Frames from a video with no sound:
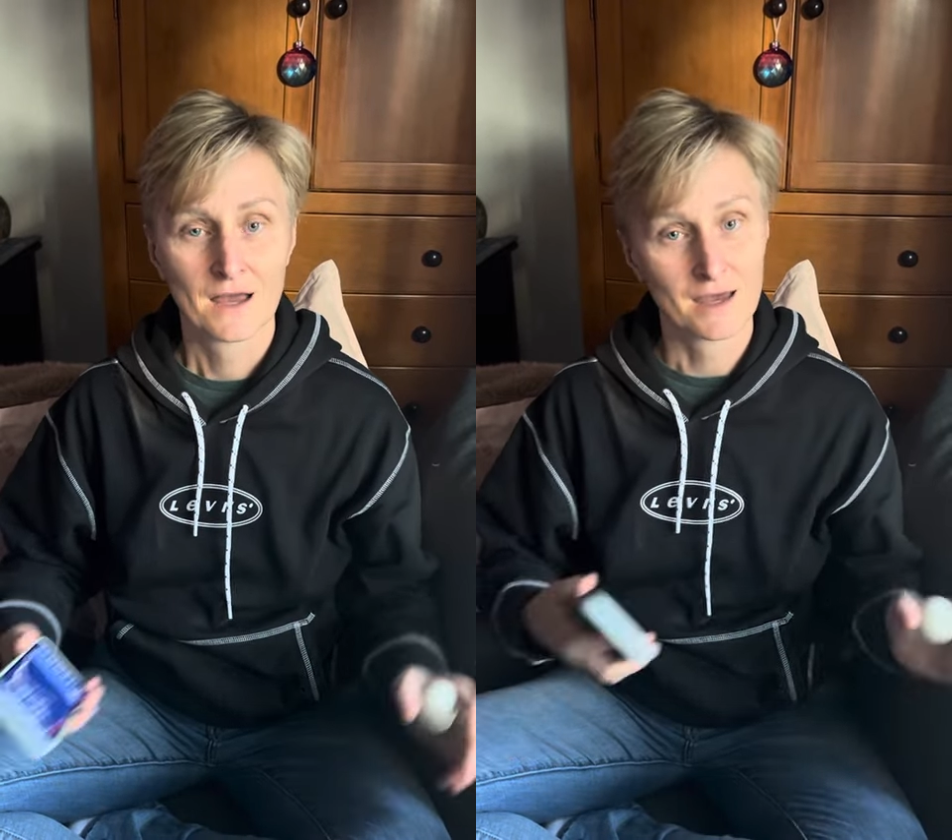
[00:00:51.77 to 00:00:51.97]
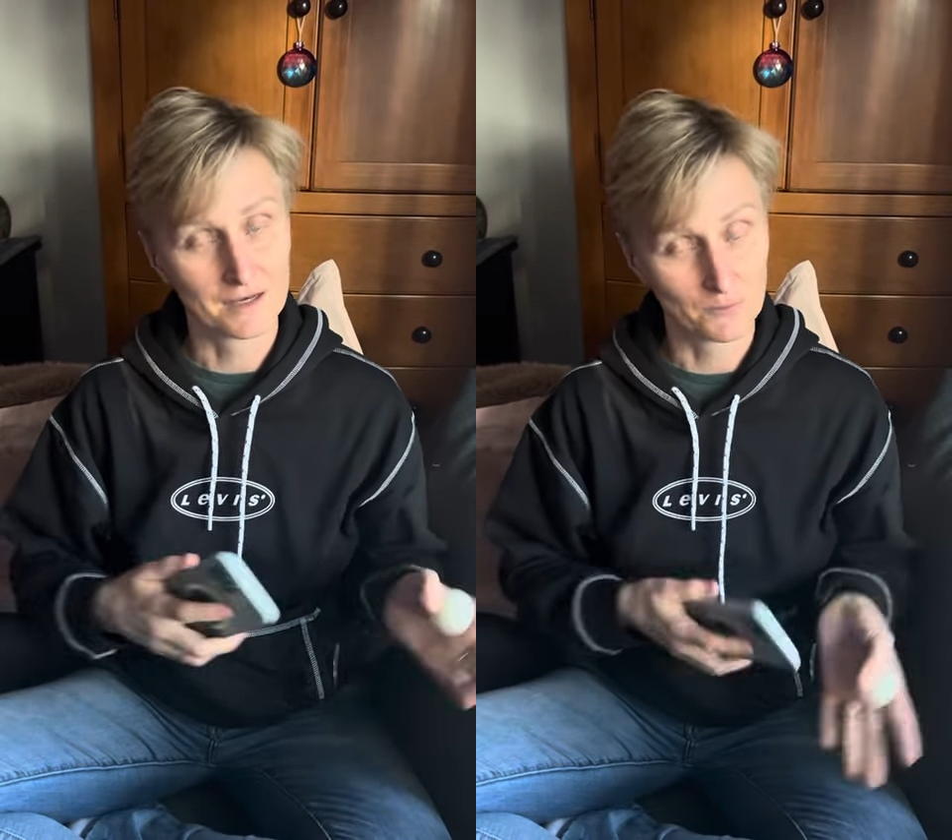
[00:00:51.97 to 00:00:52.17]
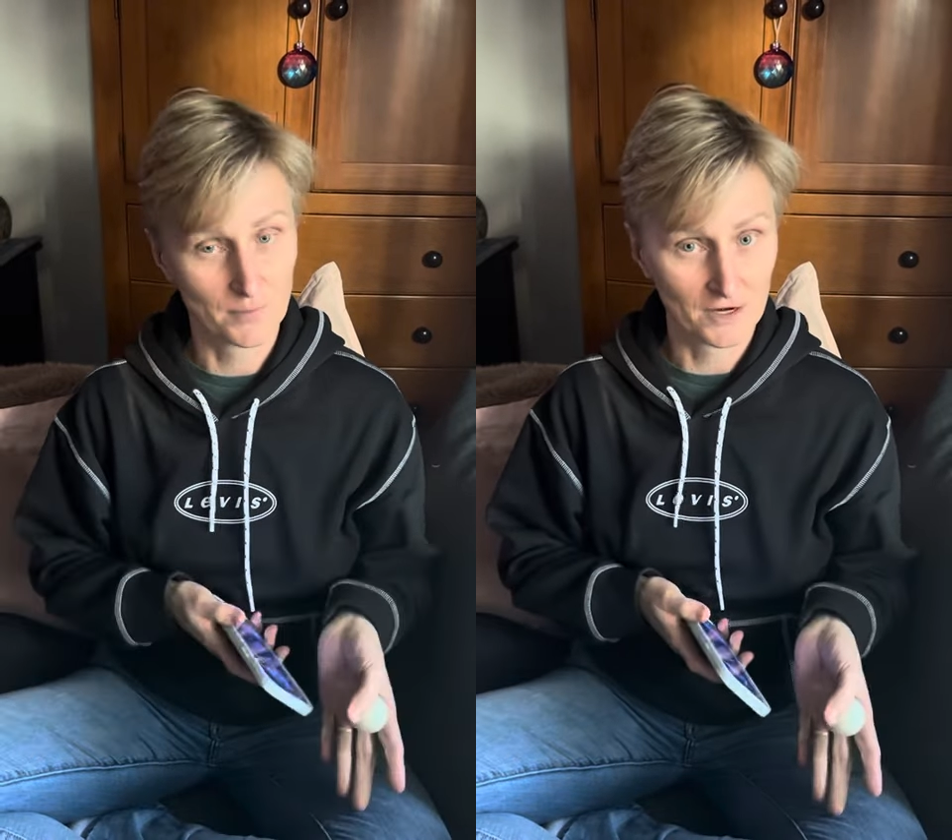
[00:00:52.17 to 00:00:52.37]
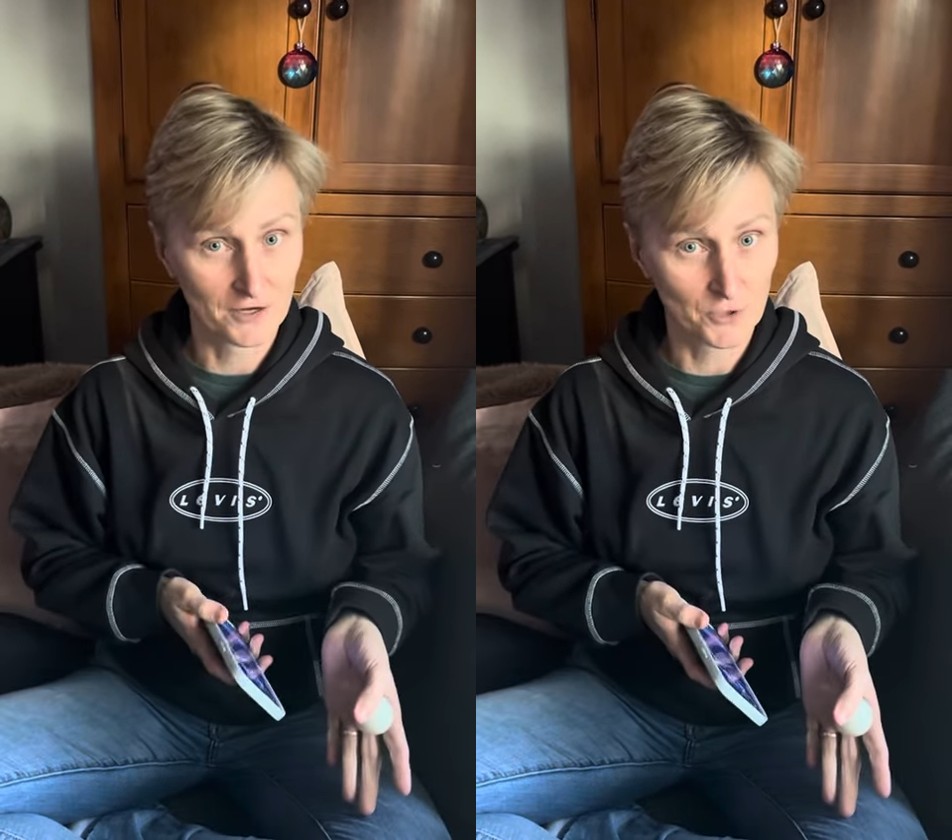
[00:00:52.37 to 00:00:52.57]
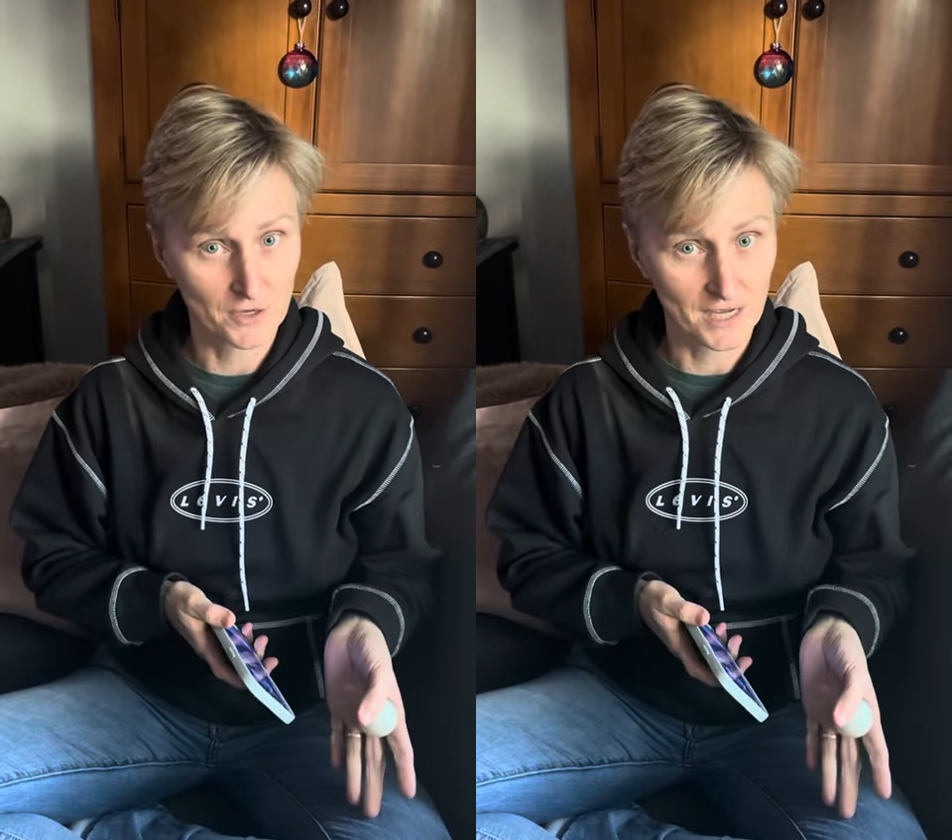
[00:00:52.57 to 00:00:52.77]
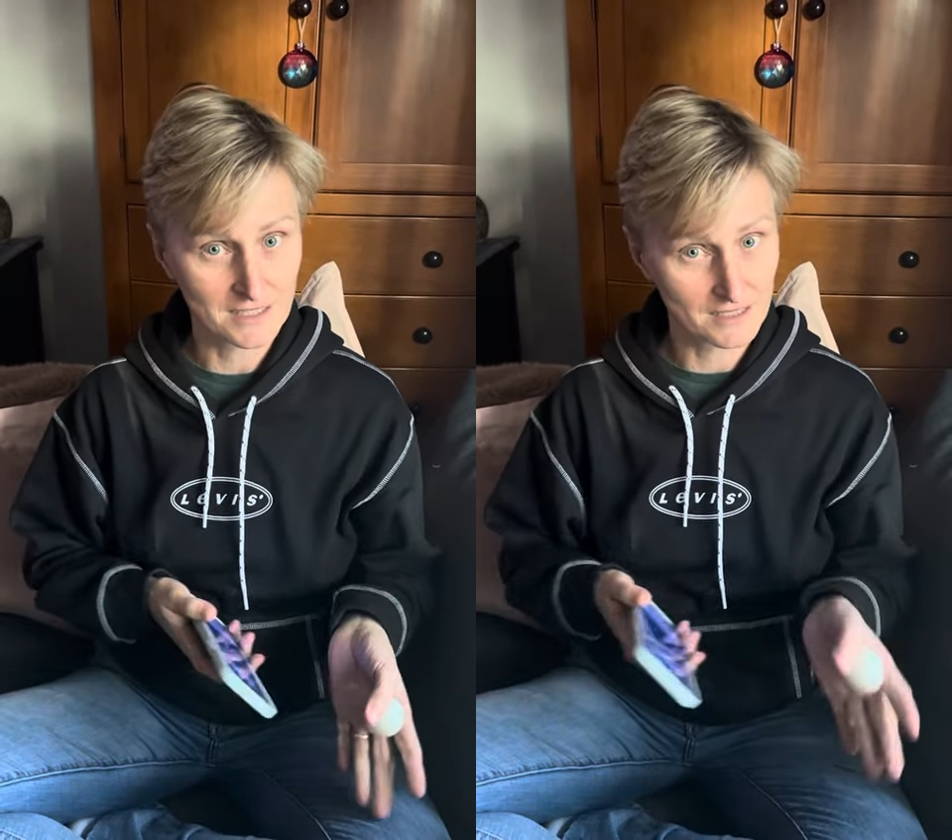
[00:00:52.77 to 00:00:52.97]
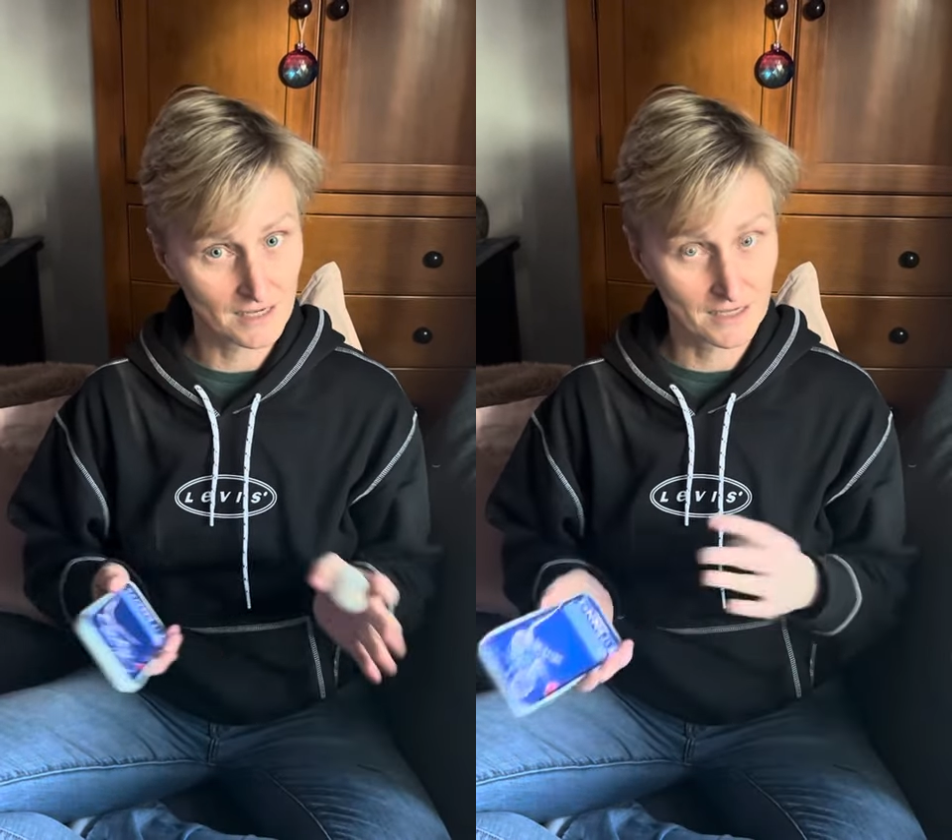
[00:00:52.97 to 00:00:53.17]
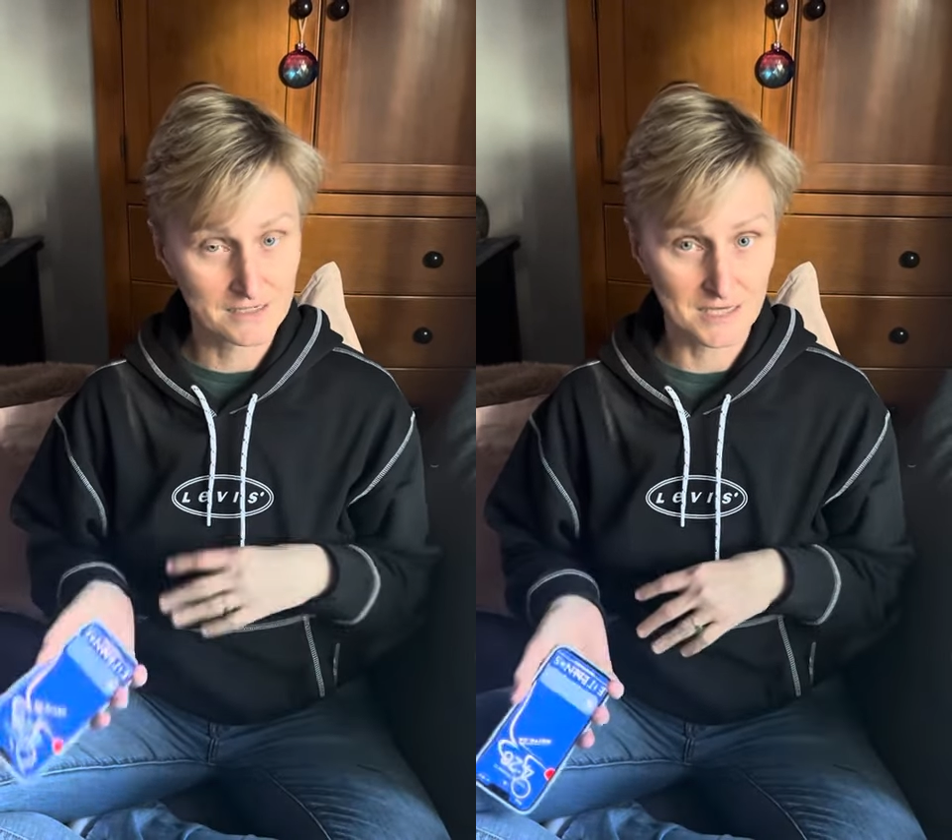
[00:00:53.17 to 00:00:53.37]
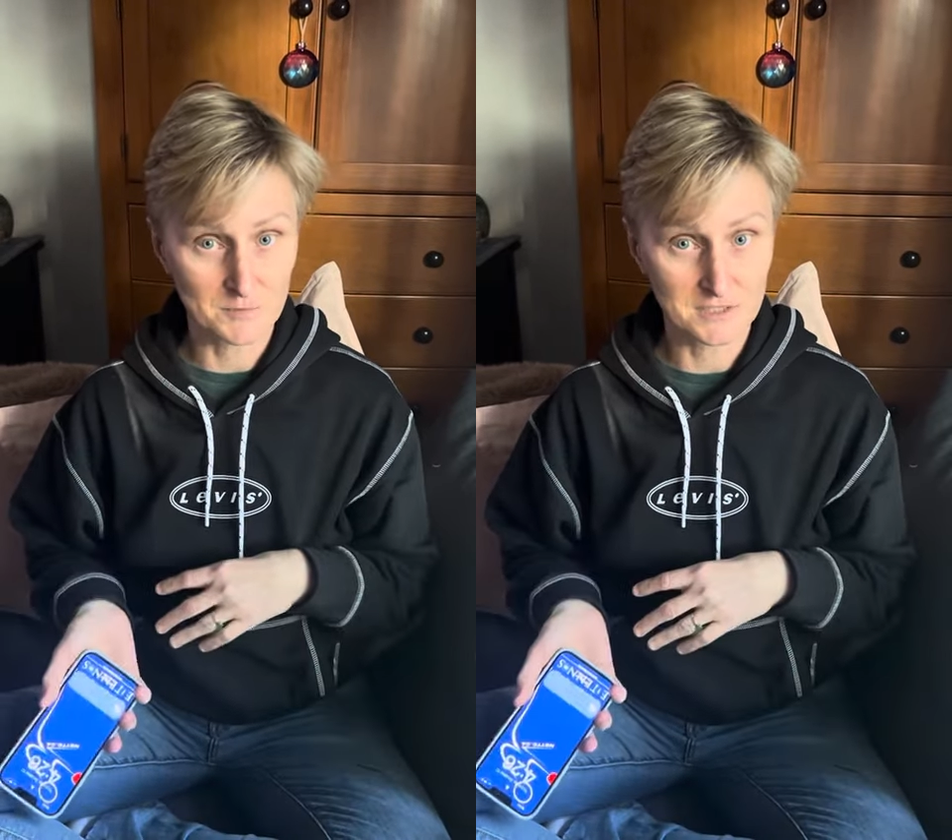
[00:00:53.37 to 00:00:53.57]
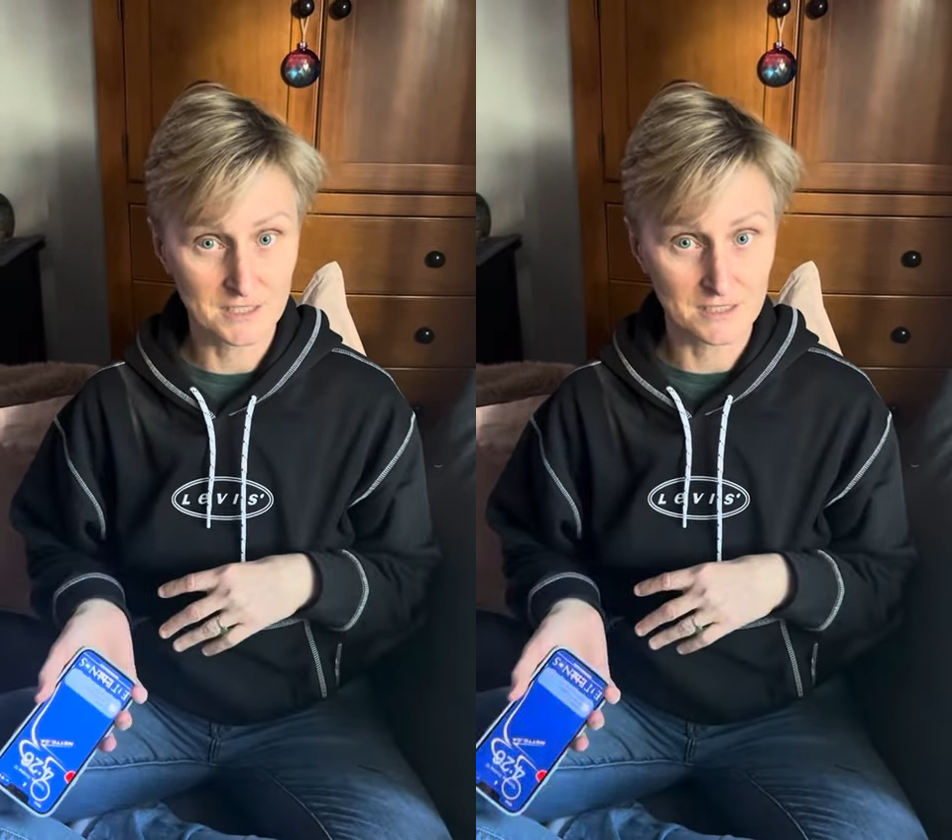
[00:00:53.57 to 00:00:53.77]
And the better you get at table
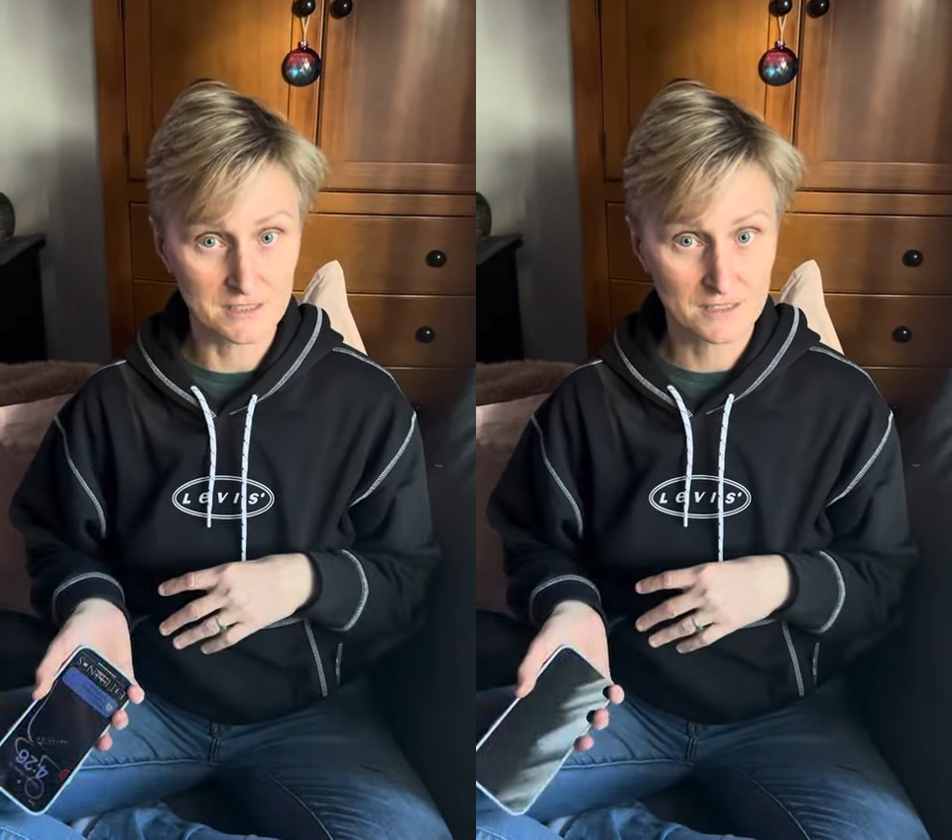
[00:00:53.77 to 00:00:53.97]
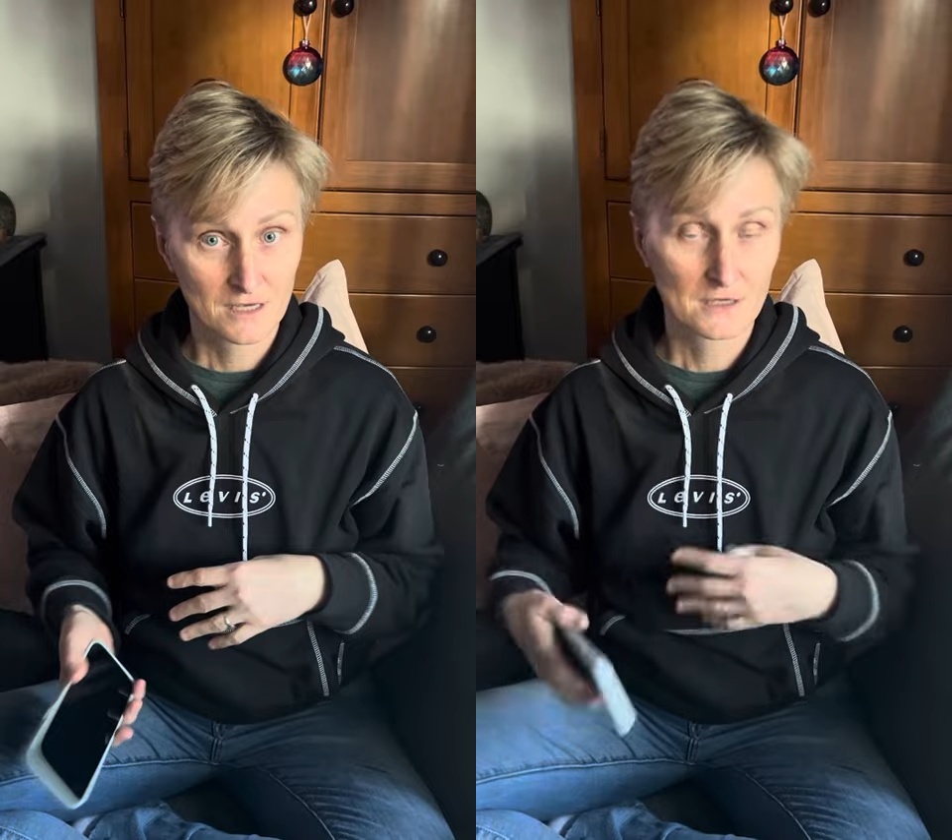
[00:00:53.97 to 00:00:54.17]
tennis,